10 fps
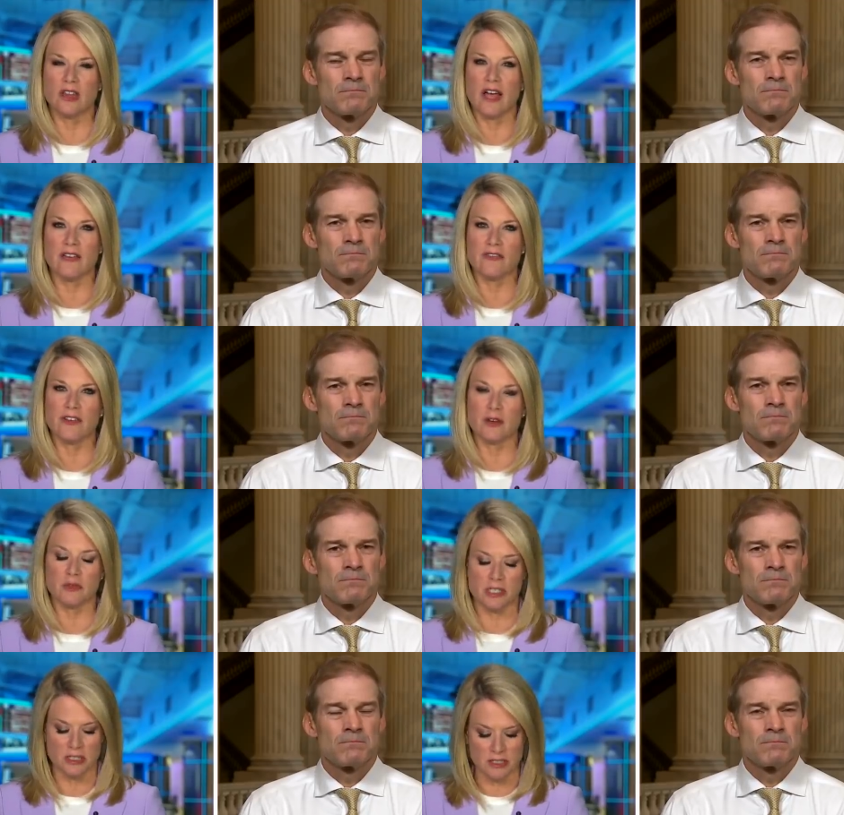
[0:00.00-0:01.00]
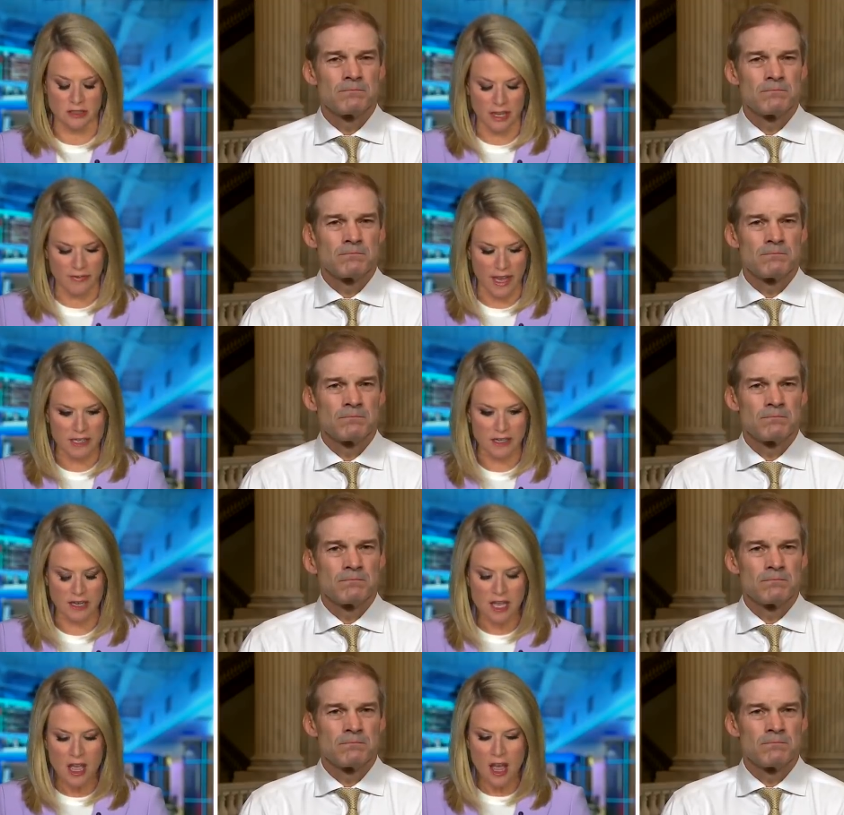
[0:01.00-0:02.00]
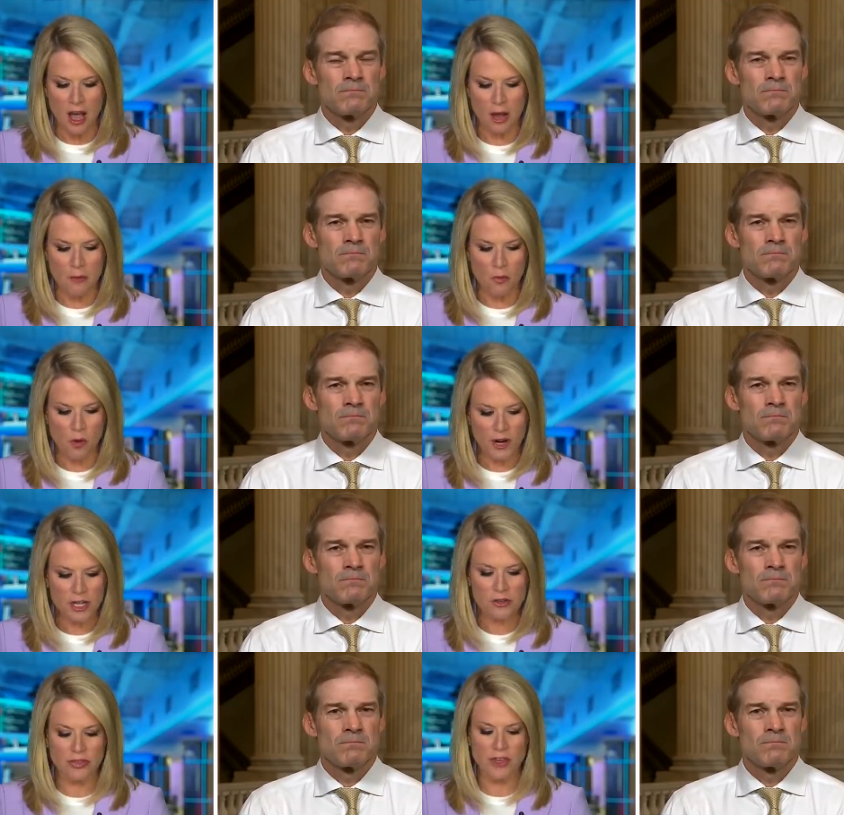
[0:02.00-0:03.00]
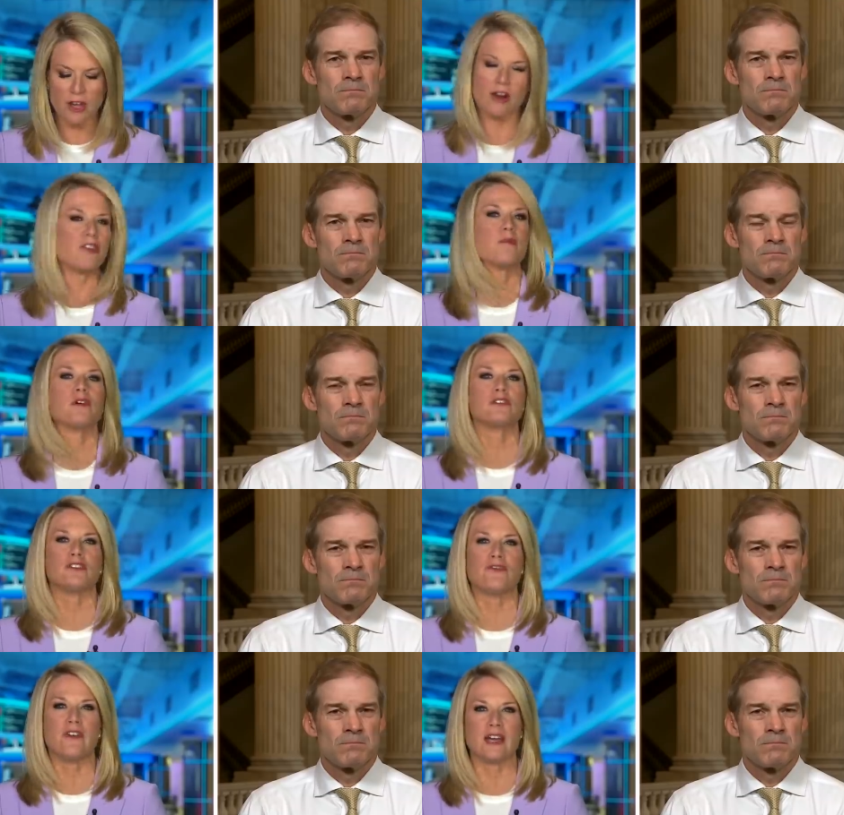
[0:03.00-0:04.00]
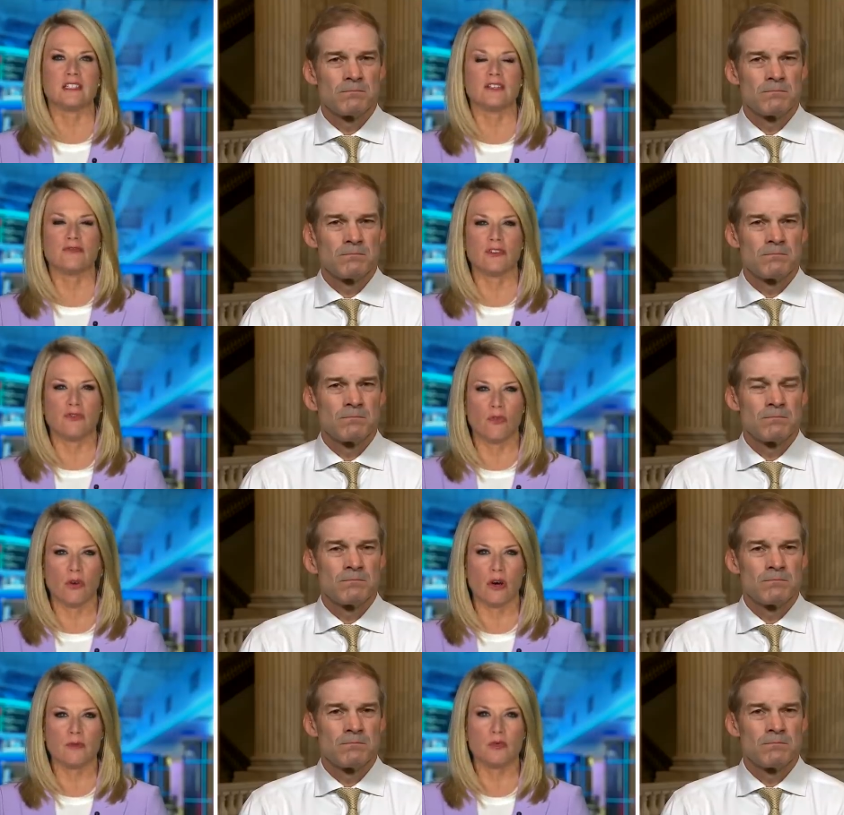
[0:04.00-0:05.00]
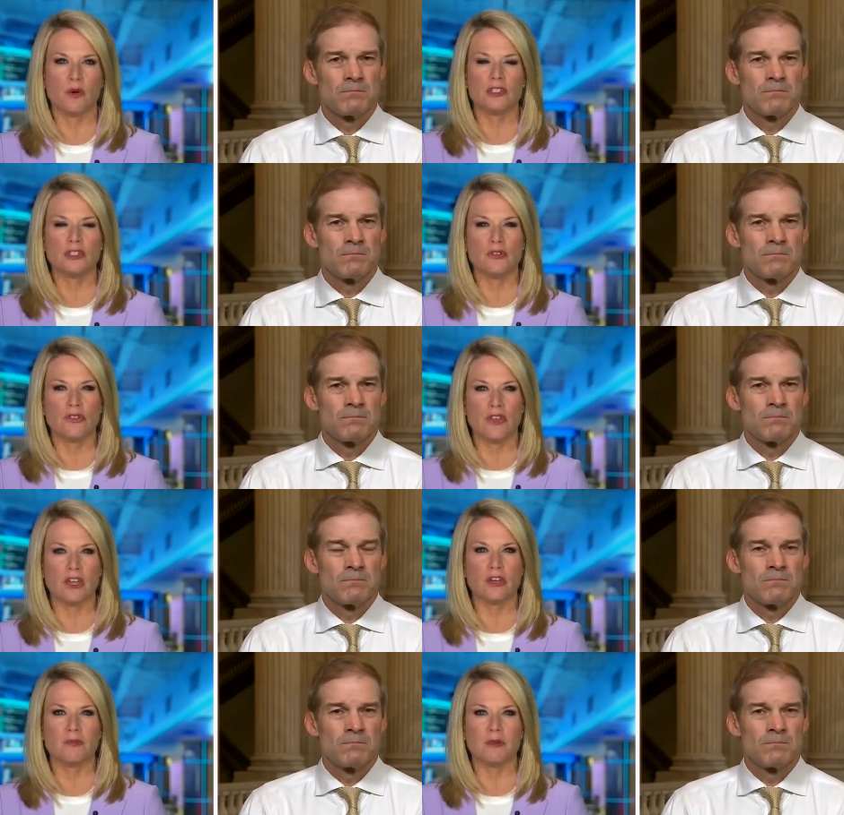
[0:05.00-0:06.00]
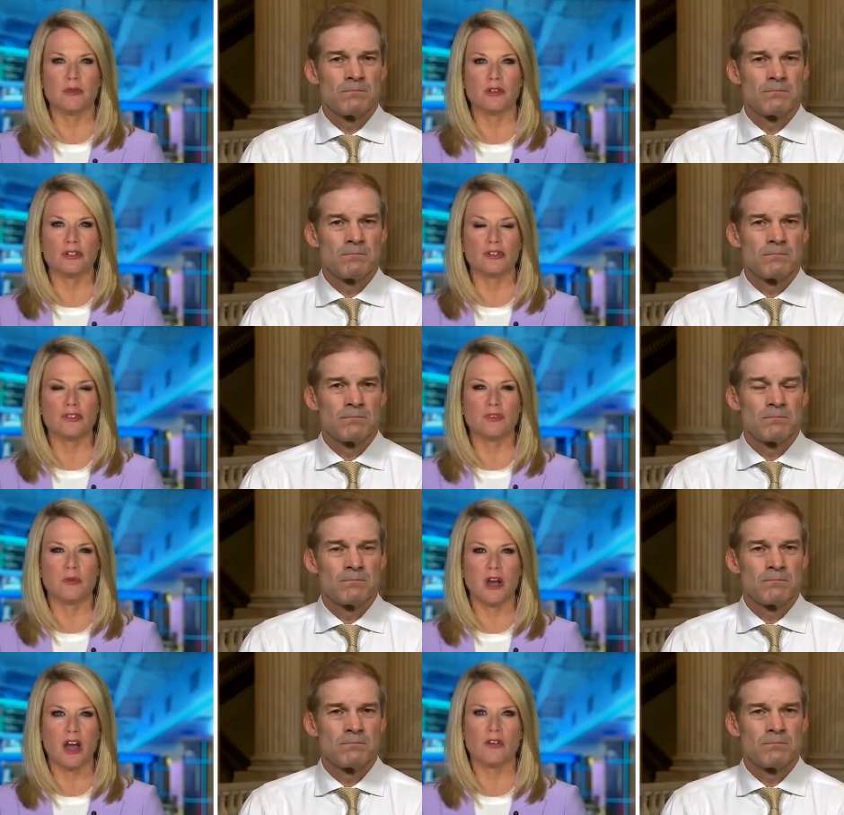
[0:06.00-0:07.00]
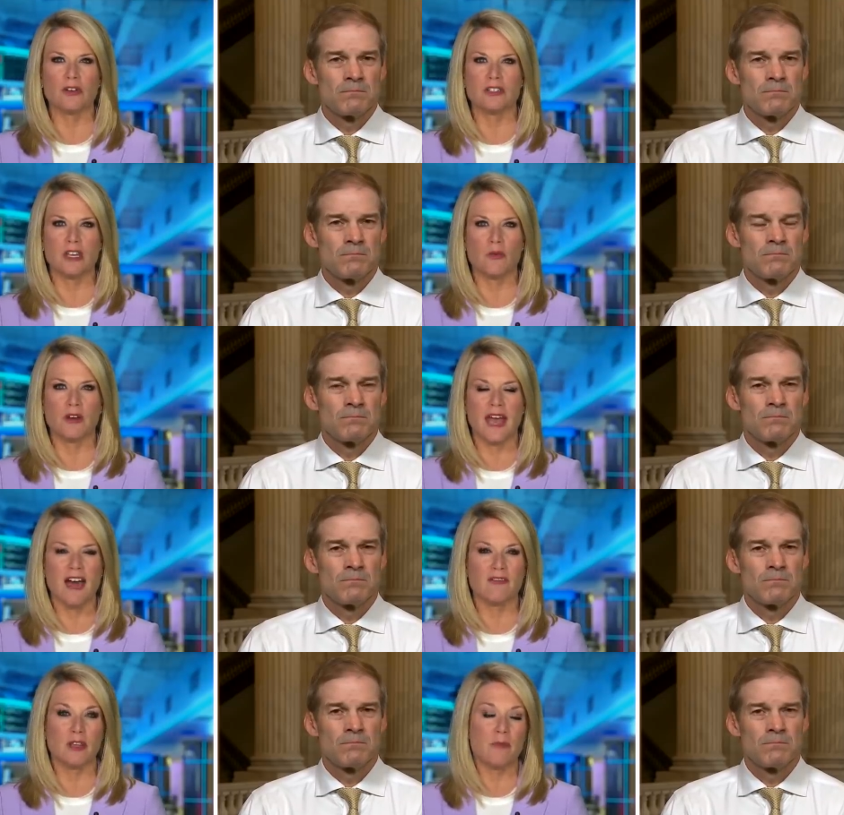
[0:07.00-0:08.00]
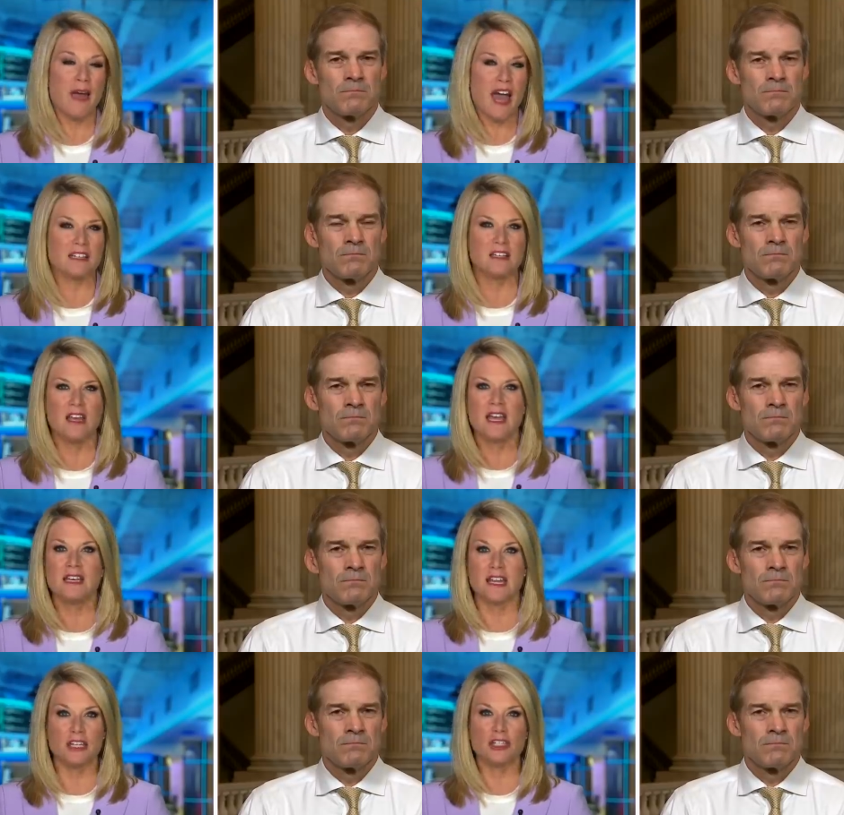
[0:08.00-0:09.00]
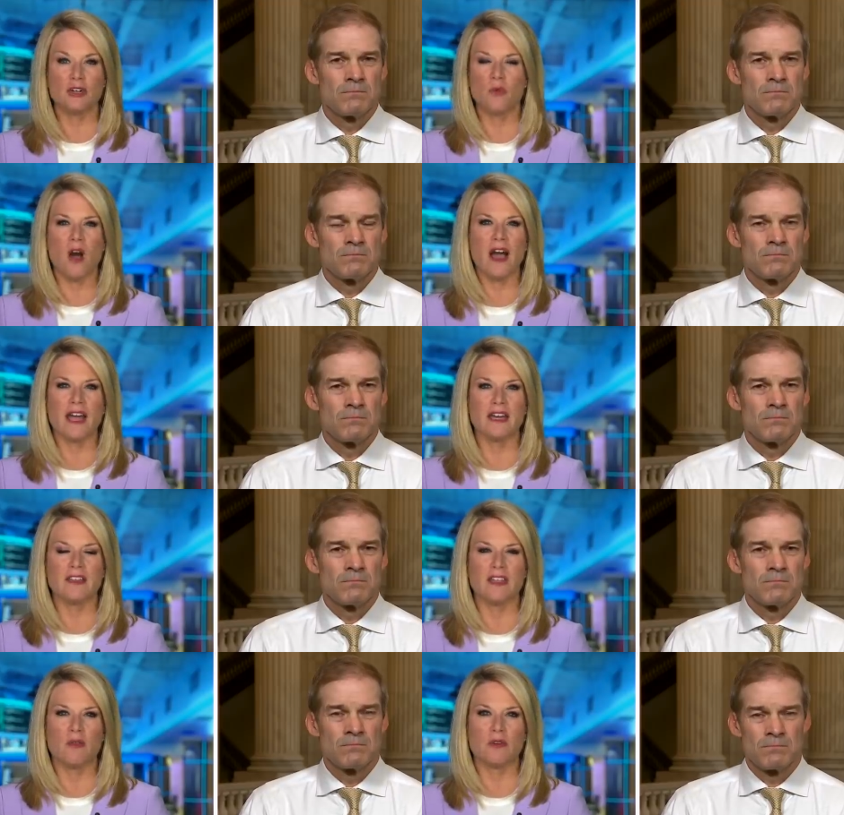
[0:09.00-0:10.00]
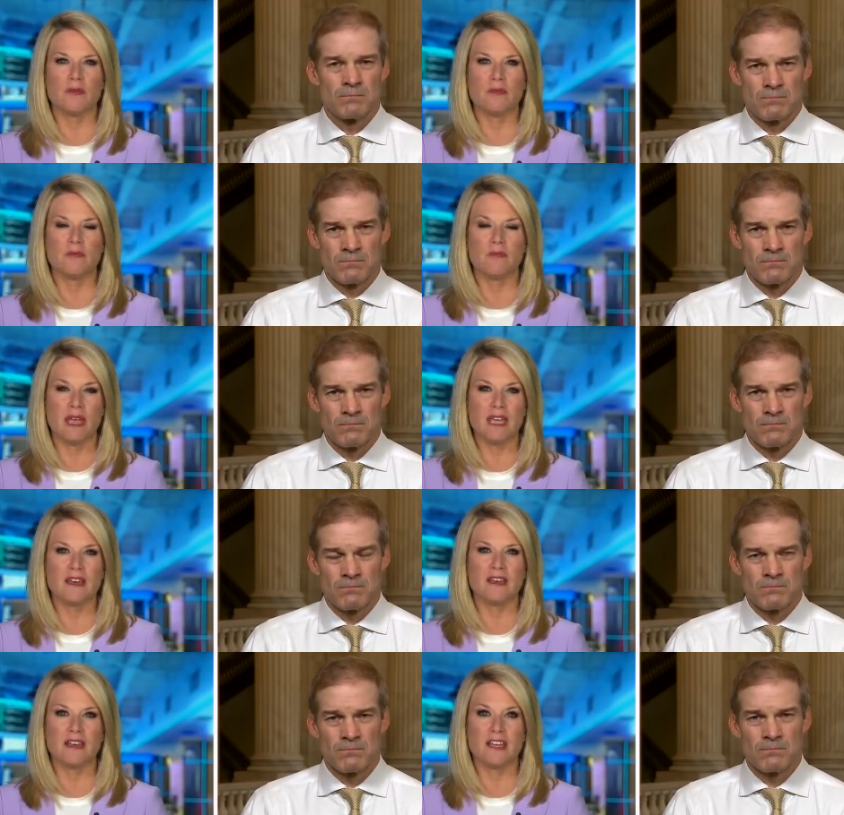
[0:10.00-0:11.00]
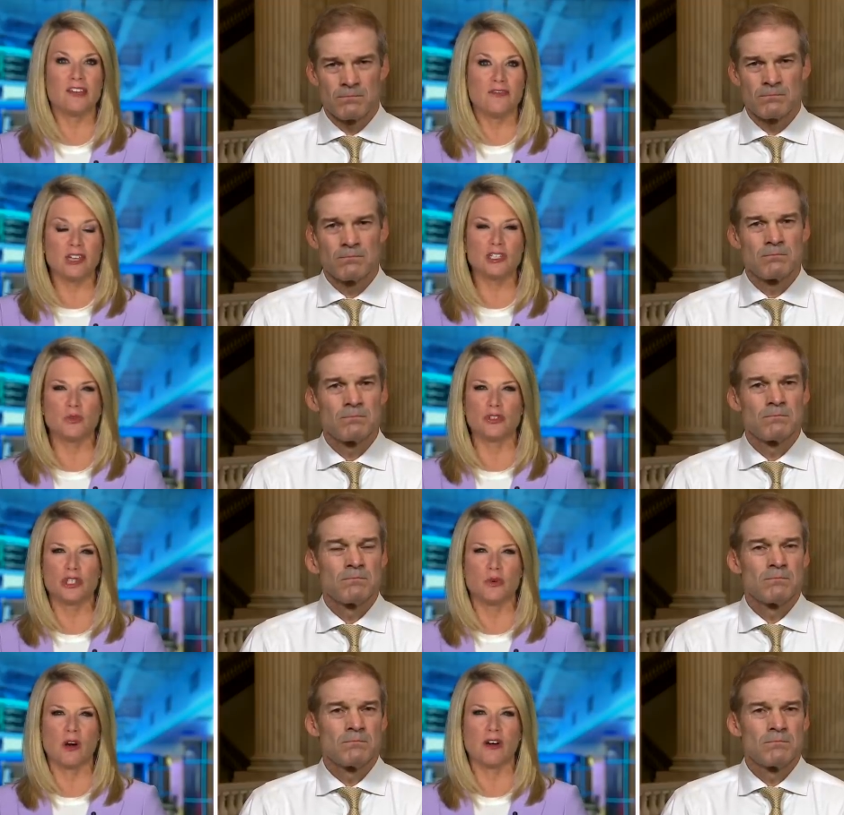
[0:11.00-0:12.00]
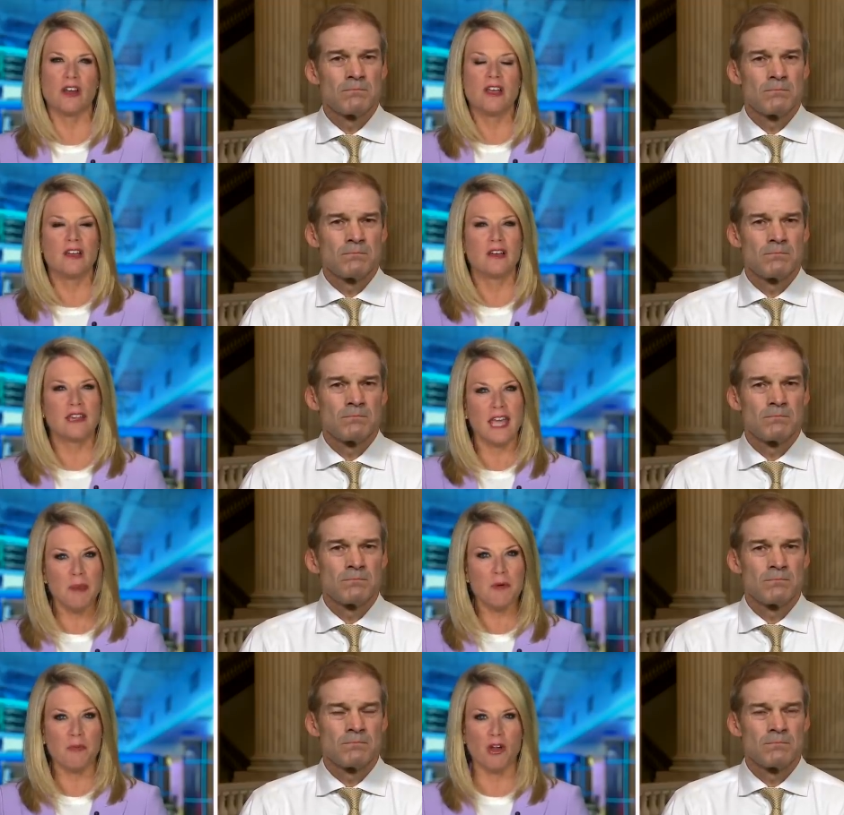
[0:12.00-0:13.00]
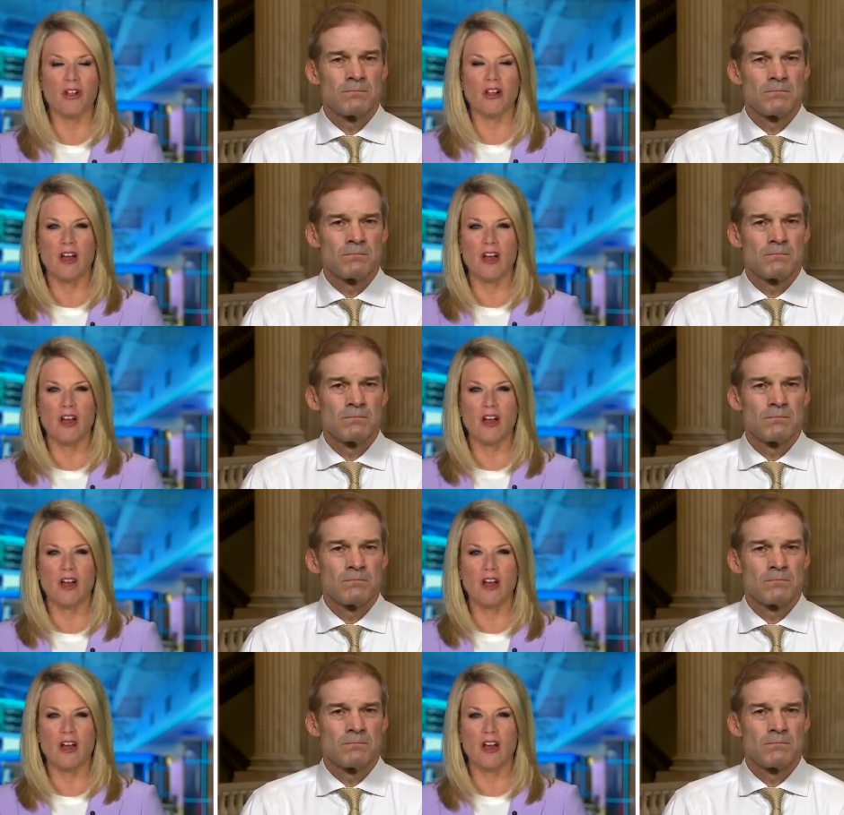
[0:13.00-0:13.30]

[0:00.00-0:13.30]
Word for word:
Speaker 1: life, in which his life ended. Um, what do you think are the most effective reforms? What do you think could be produced from Congress that would have an impact nationwide that would make individuals who are capable